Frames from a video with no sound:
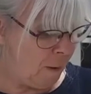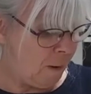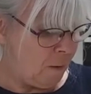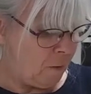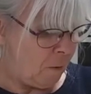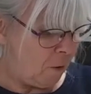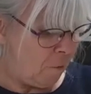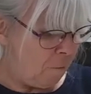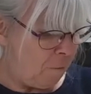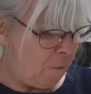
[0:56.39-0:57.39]
So I'm going
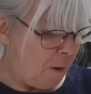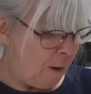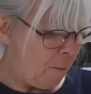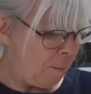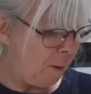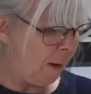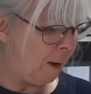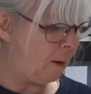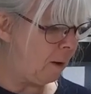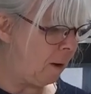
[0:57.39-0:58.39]
to fill it up
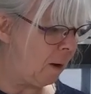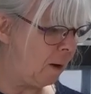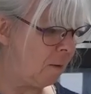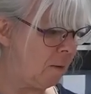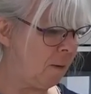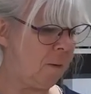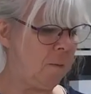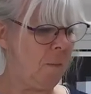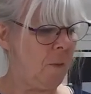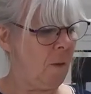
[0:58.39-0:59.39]
again, and
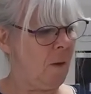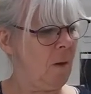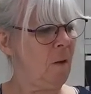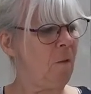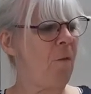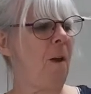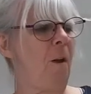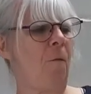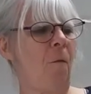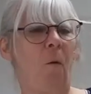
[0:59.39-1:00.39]
that's
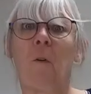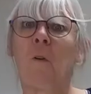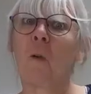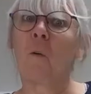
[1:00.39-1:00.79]
fairly full. So